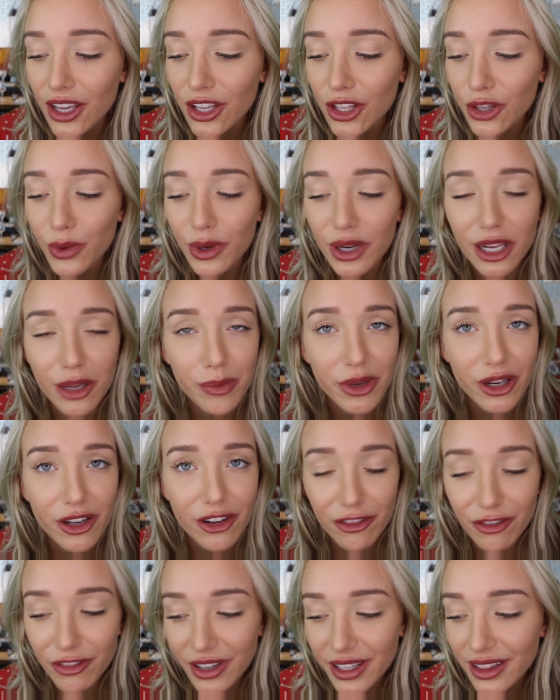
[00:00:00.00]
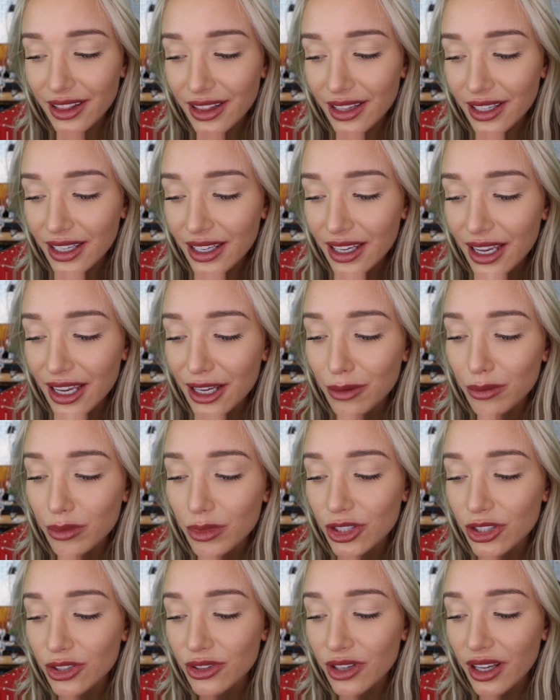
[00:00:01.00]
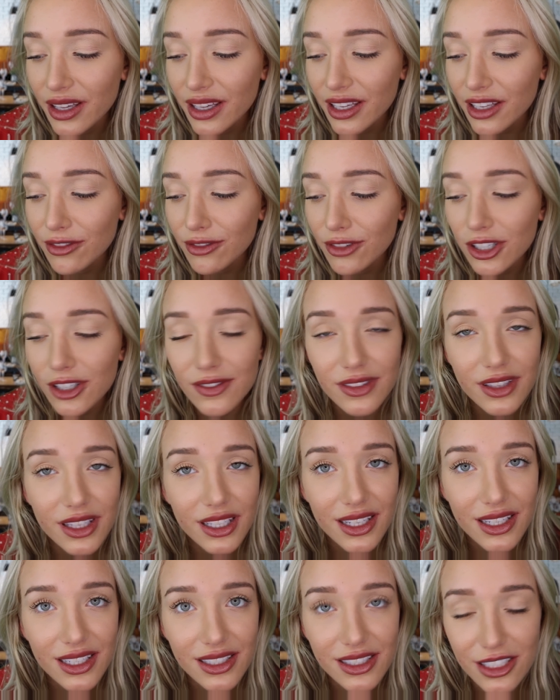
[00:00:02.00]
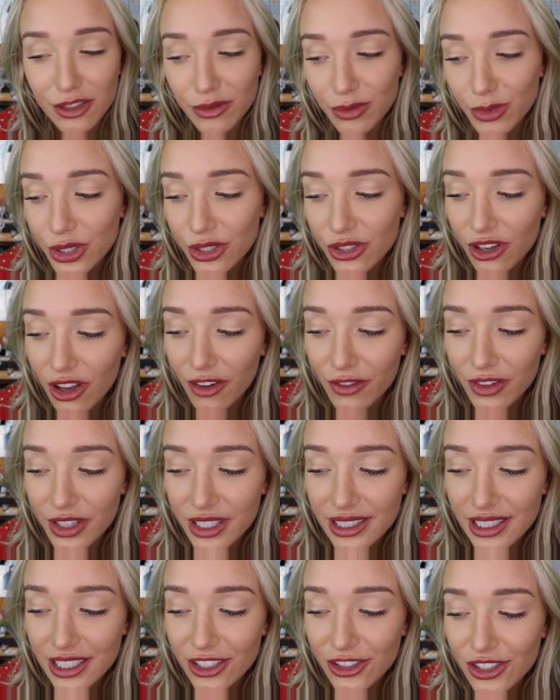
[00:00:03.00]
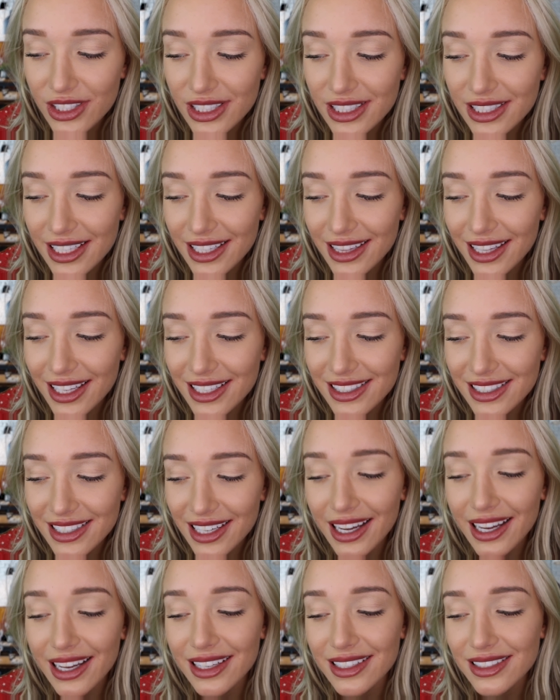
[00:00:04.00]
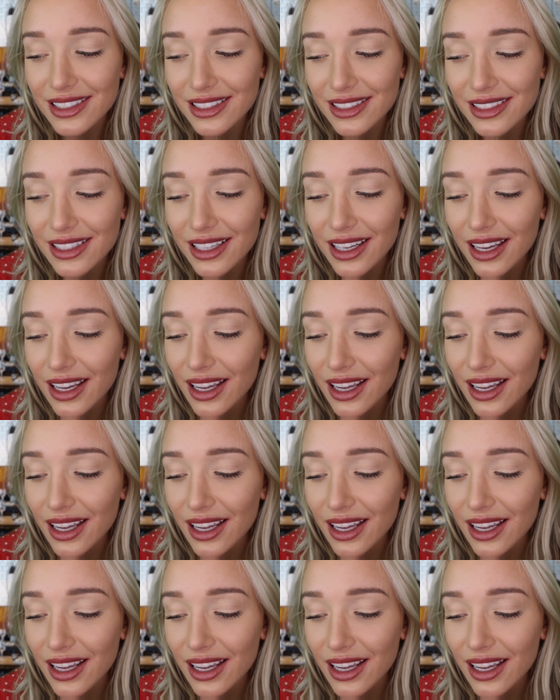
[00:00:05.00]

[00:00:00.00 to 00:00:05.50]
You wanna appear friendly, but do not get involved in the customer's conversations unless asked.